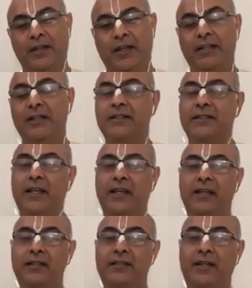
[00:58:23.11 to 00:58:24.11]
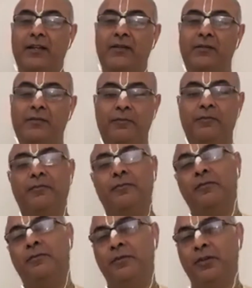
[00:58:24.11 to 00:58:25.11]
And he says that
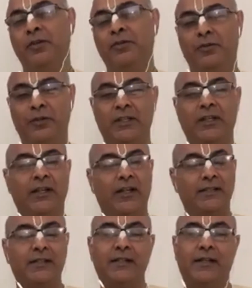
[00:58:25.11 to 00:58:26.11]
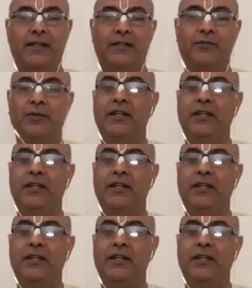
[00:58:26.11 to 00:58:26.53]
during the rasa dance,